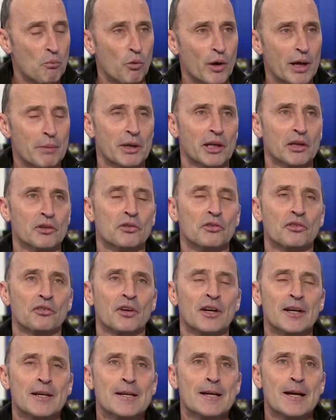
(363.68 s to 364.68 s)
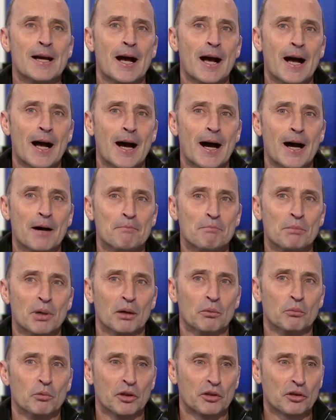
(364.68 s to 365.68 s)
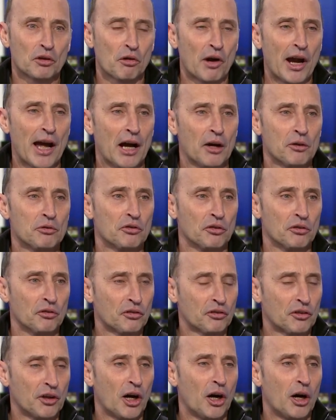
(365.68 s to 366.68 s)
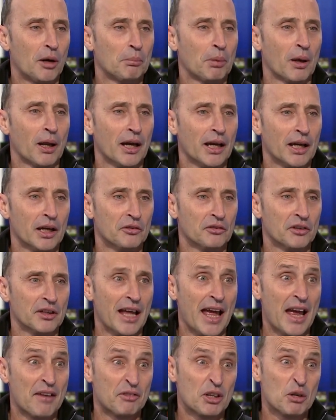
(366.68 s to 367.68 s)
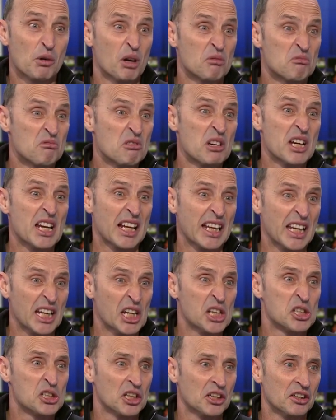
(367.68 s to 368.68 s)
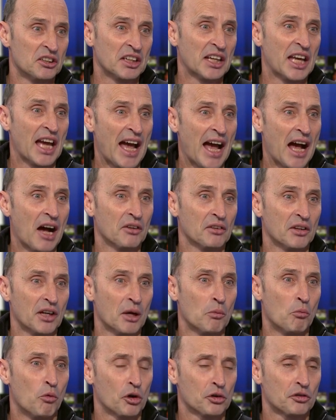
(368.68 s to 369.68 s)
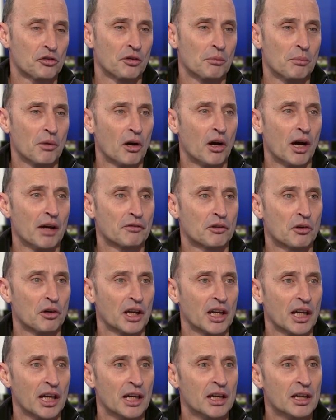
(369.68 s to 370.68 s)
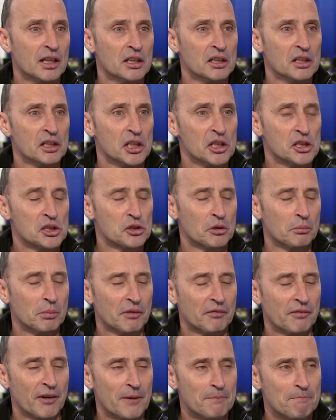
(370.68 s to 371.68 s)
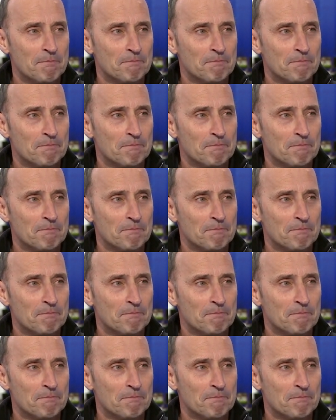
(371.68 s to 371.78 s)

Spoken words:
women's, but with crowds and star players and everyone really itching to get out there and watch some live cricket, it should be fun.